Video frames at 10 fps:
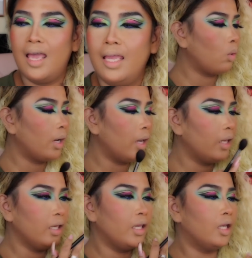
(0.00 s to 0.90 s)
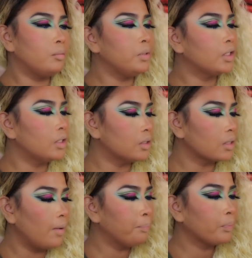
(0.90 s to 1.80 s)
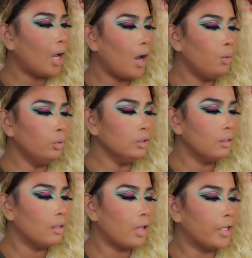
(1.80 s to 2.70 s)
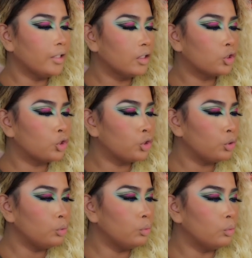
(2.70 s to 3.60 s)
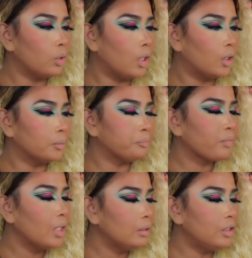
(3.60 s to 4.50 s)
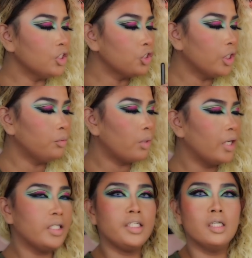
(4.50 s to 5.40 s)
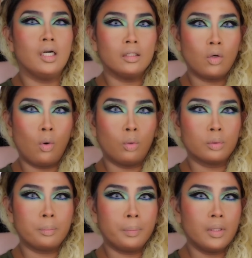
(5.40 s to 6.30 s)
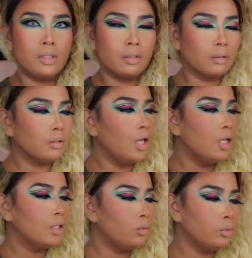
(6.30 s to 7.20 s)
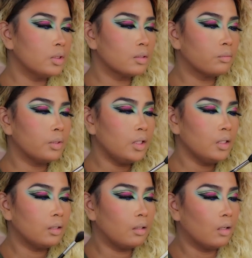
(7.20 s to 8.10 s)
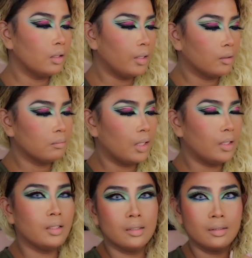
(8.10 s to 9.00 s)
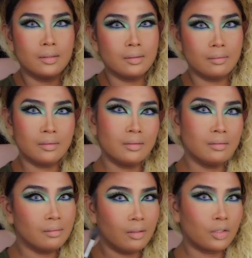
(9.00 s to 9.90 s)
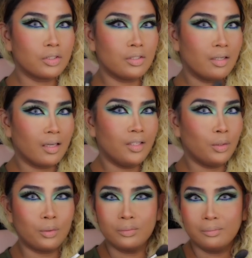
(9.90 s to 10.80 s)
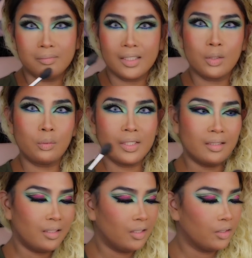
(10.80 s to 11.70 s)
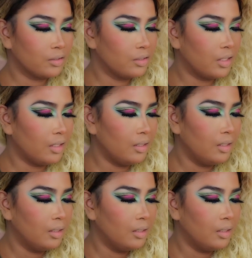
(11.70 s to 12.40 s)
Go ahead, because I would like to, this shade right here called Pearl was really calling out my look today, you know, my queenly look today.